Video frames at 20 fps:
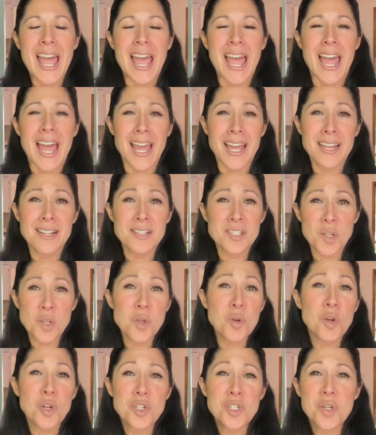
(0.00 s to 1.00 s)
And so
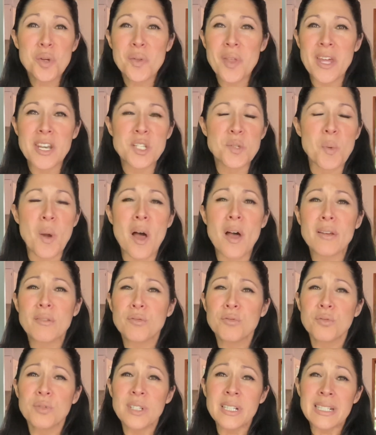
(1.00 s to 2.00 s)
you could do that as well.
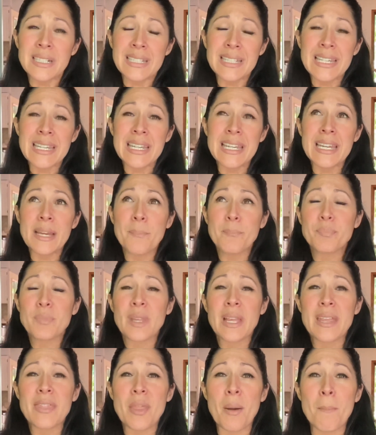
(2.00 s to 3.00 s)
Really,
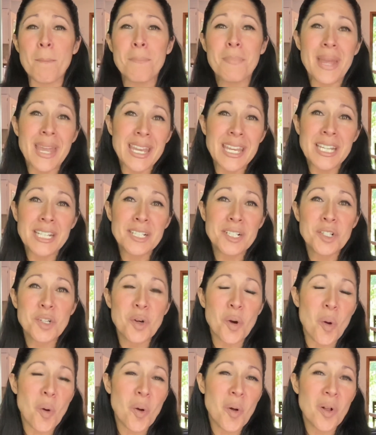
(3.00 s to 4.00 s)
the main
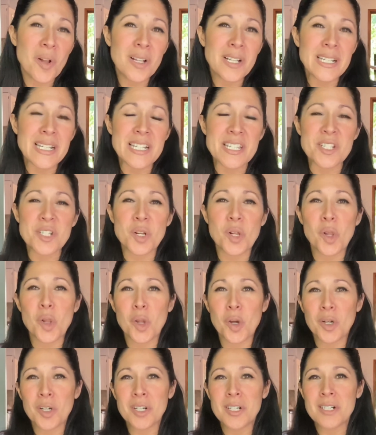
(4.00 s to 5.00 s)
goal is to
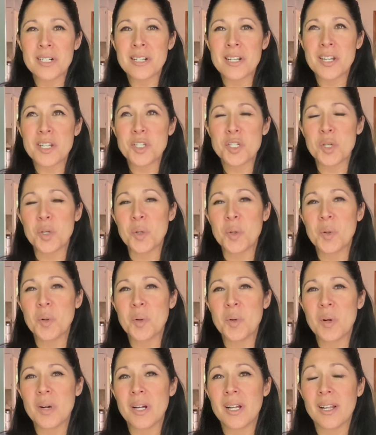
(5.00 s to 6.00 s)
learn
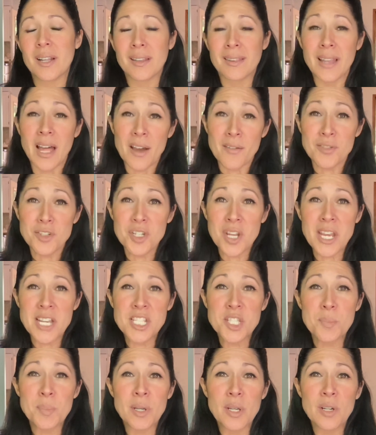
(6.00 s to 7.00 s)
to love
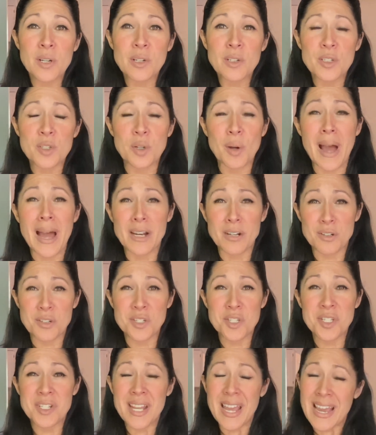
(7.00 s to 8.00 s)
Shakespeare, to
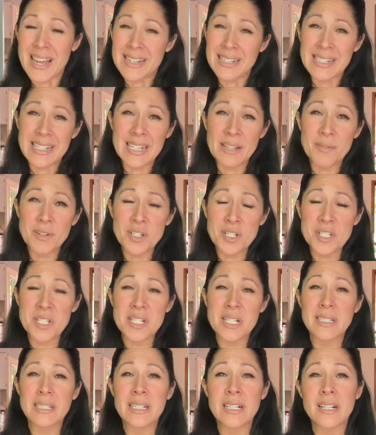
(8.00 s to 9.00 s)
understand it even just
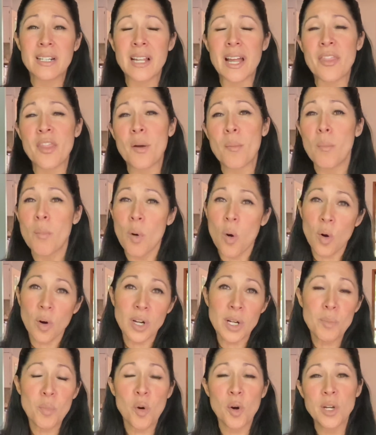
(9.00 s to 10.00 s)
a little. And the more
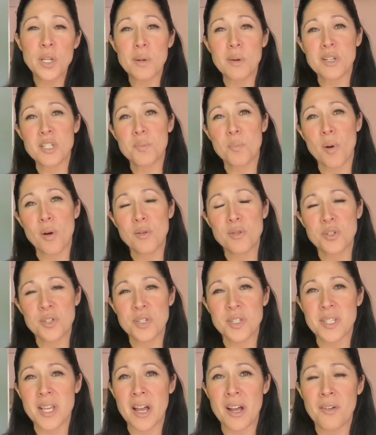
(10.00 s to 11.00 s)
and more you expose
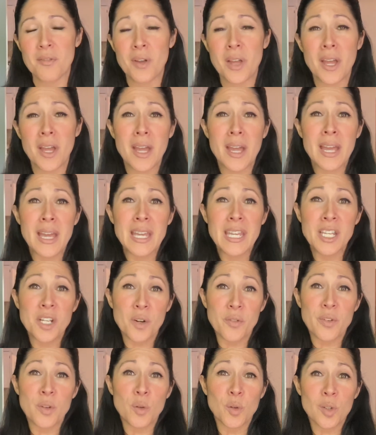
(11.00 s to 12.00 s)
yourself,
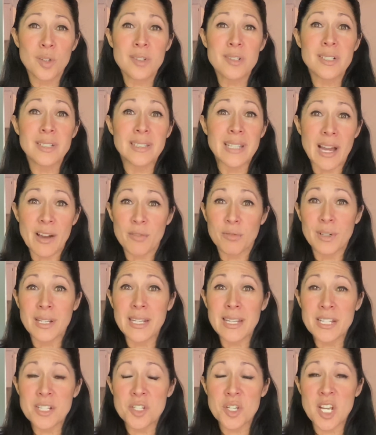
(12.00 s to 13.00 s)
if you learn to love
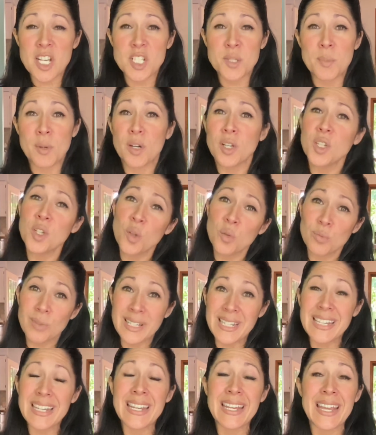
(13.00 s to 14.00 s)
reading Shakespeare, you'll
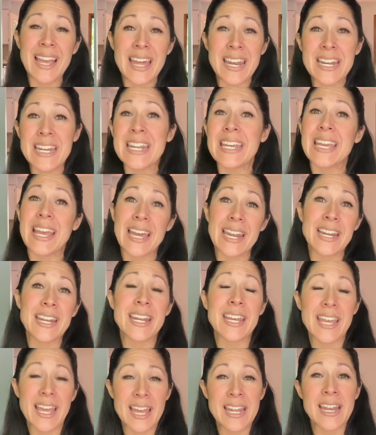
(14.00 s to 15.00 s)
read it again and again and
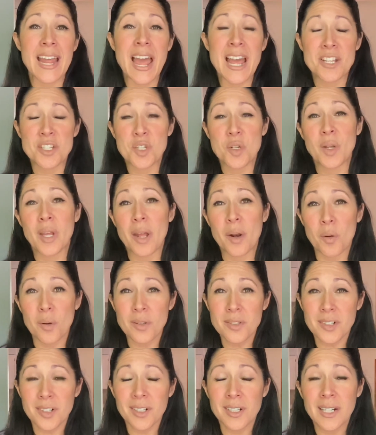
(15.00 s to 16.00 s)
again as you get
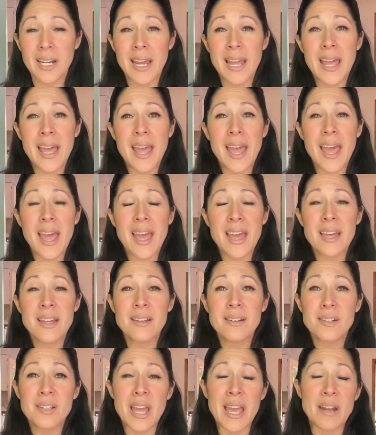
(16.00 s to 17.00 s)
older
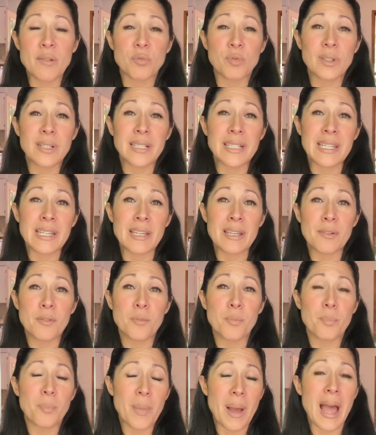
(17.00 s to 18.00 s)
and really
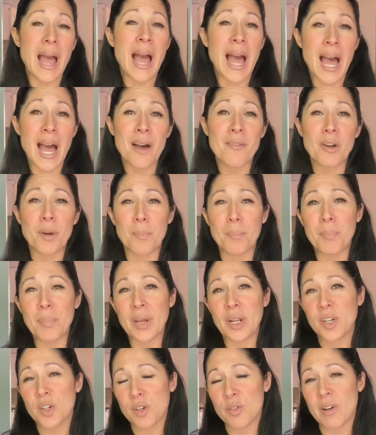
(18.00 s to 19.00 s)
have a
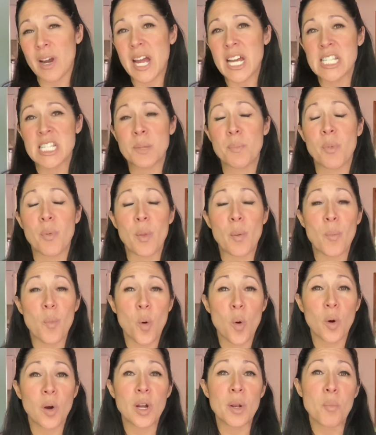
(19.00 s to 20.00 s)
better grasp the
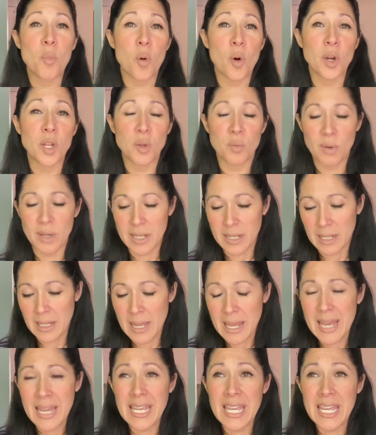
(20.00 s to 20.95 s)
more and more you read it.